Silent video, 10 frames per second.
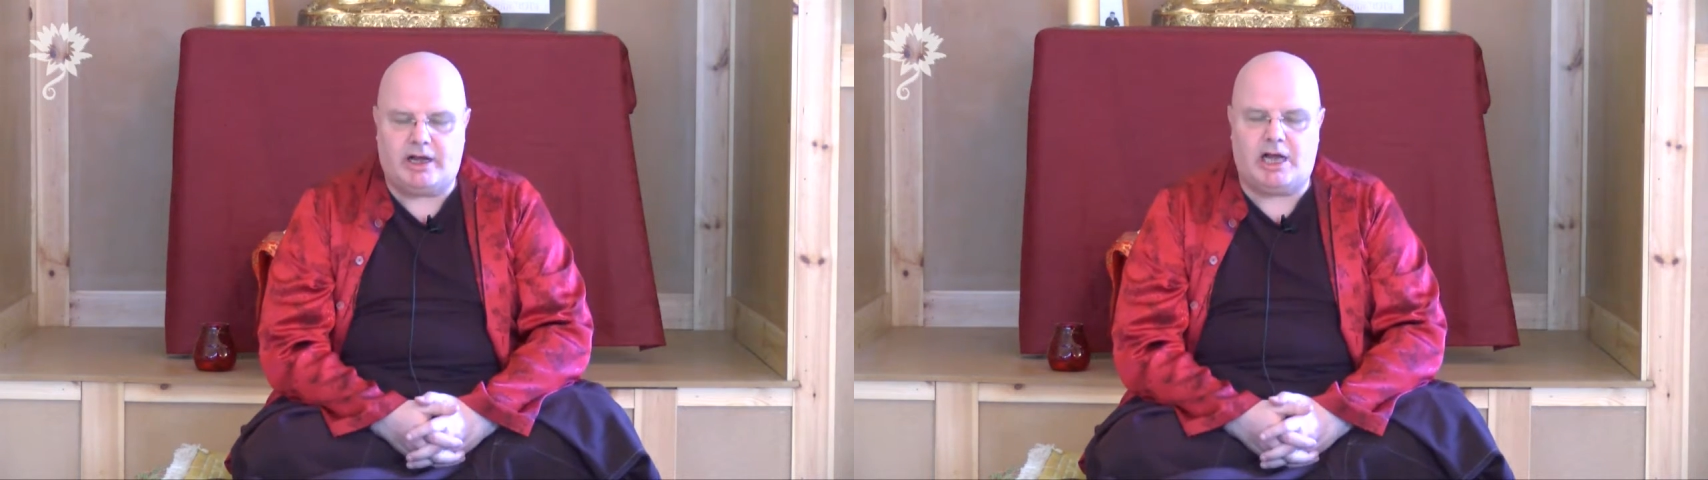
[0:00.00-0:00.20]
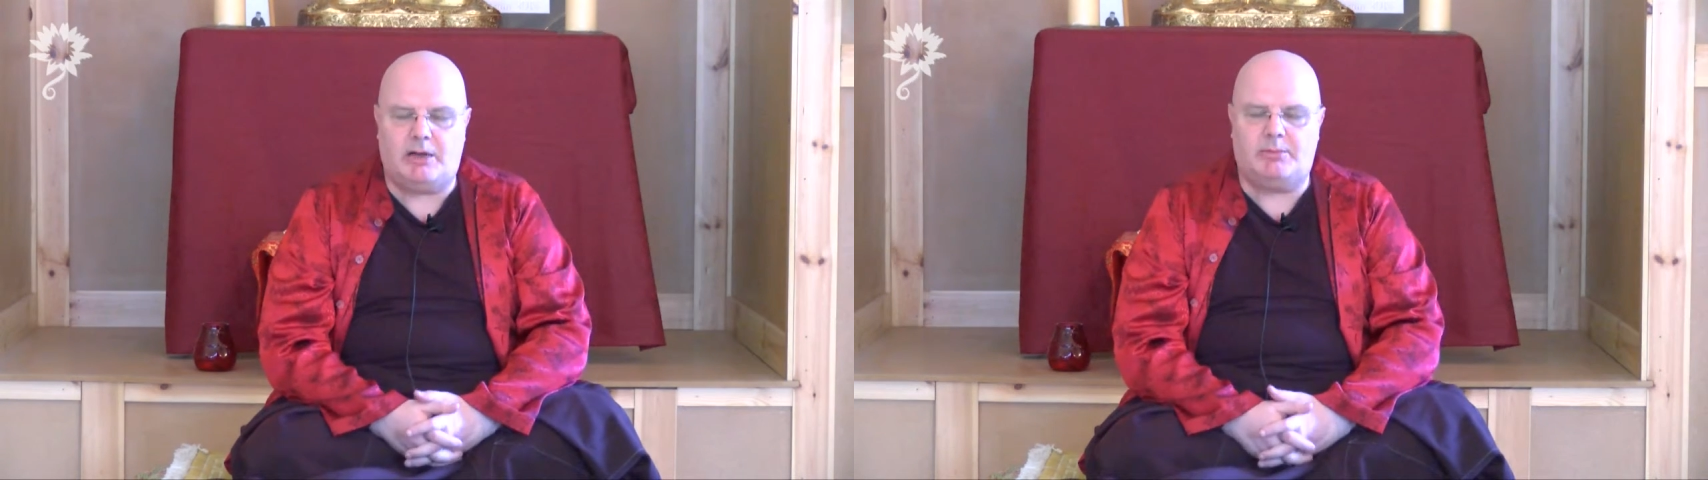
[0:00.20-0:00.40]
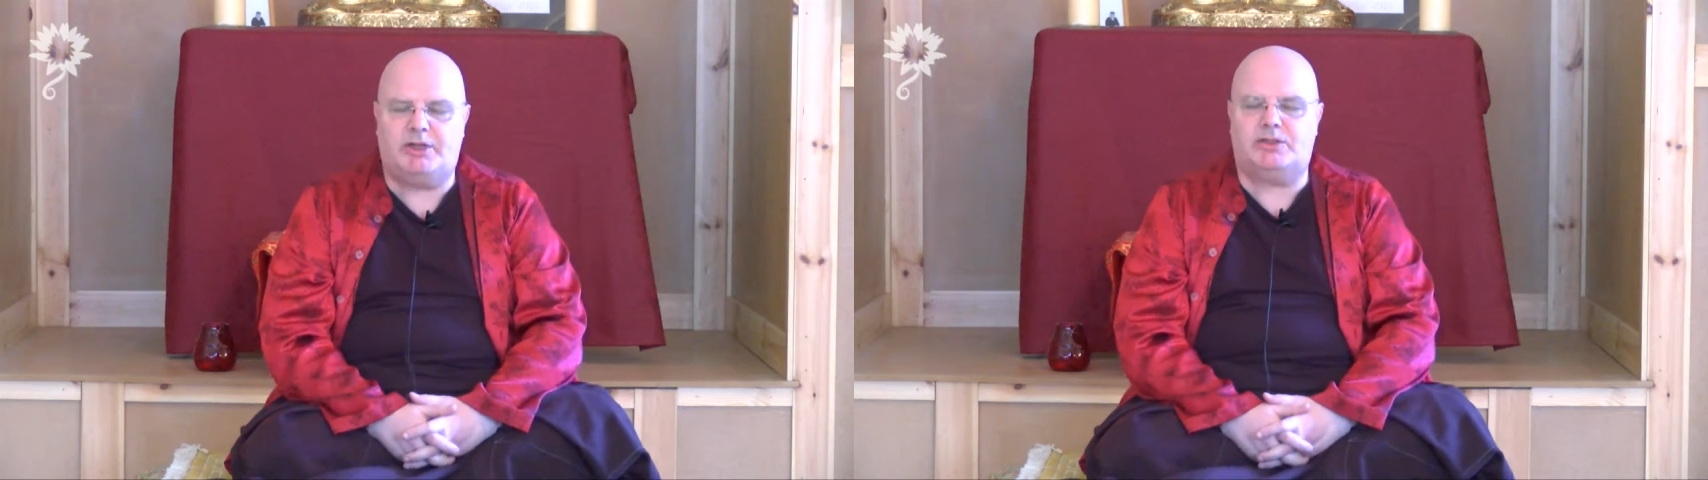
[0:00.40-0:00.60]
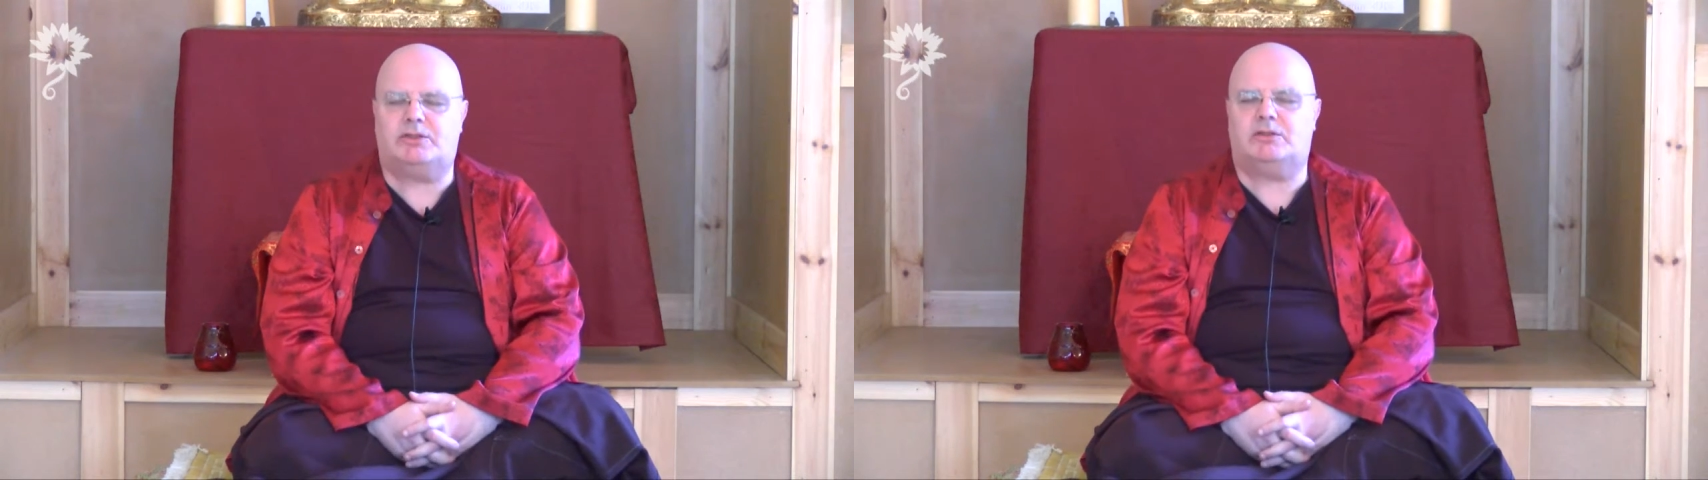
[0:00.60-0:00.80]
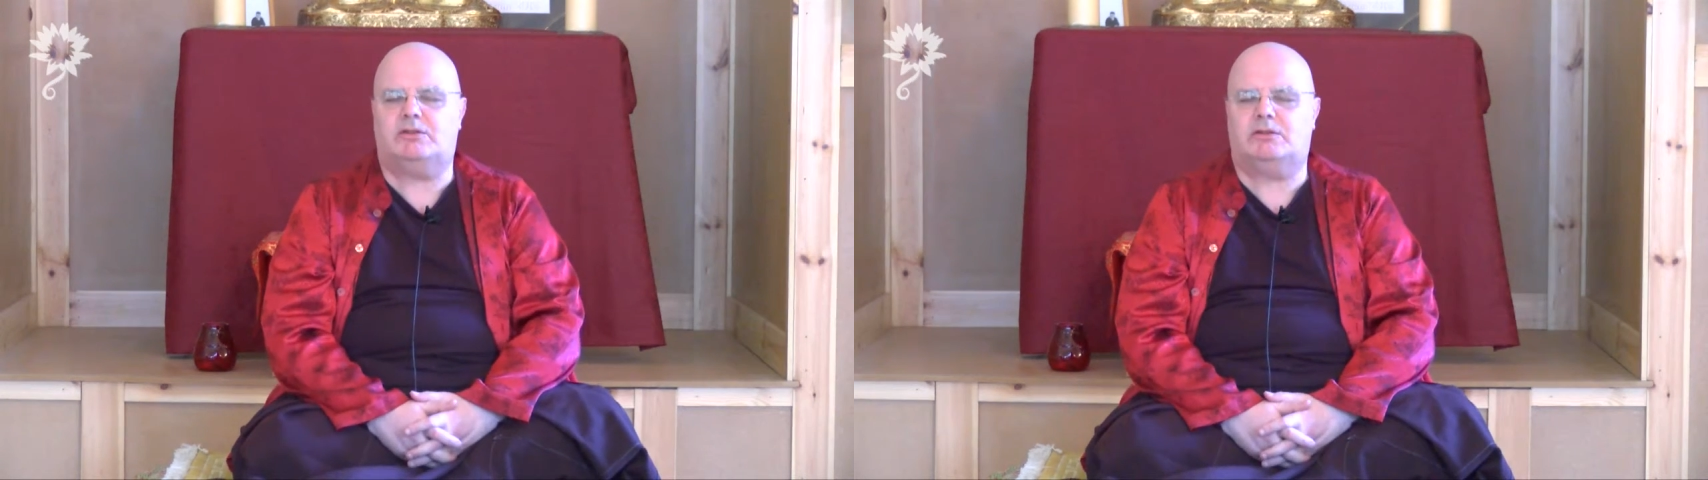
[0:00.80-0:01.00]

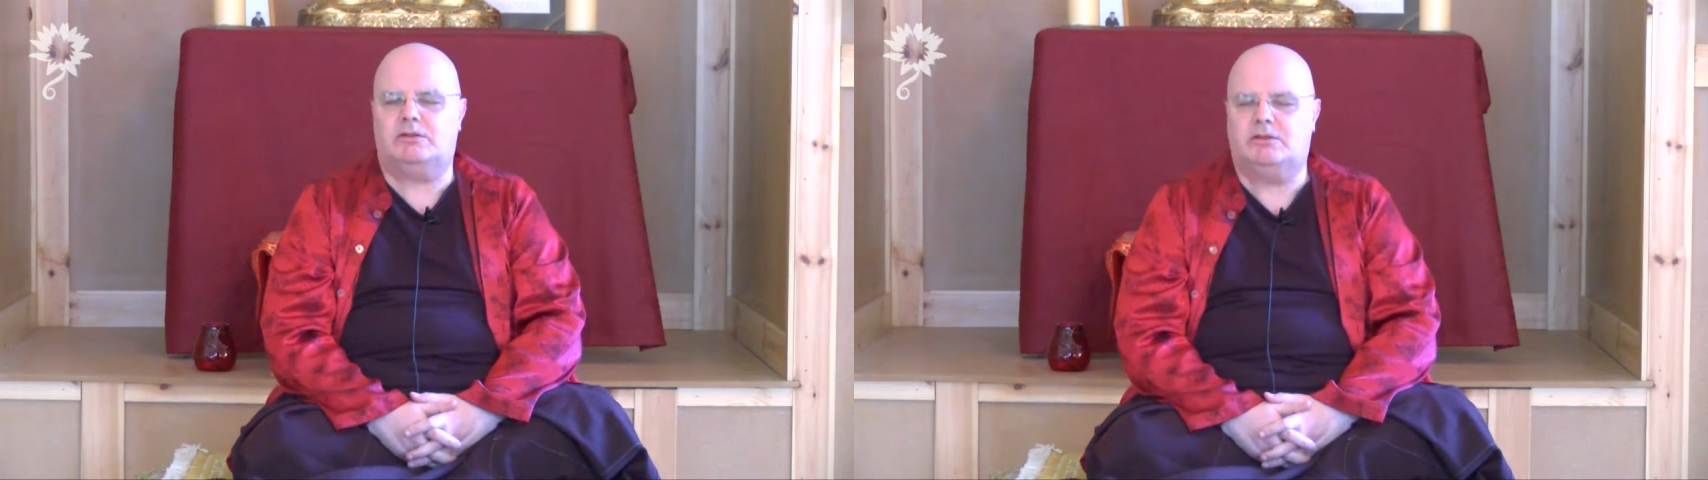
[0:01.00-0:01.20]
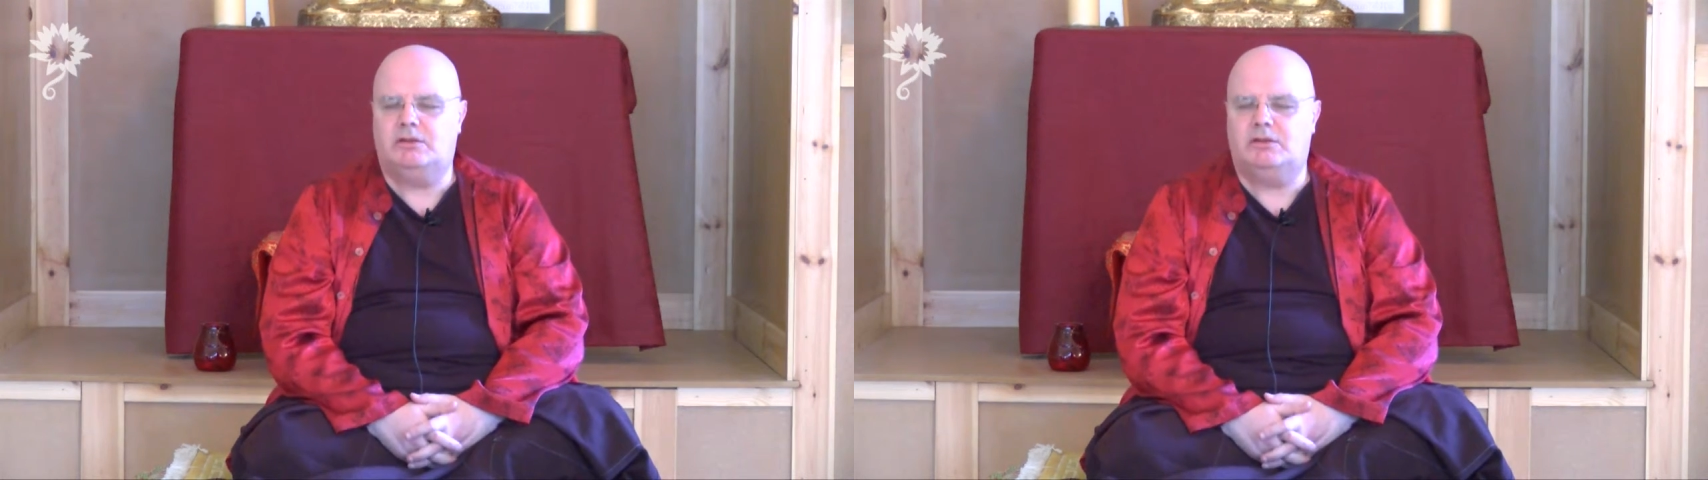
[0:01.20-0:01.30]
habits and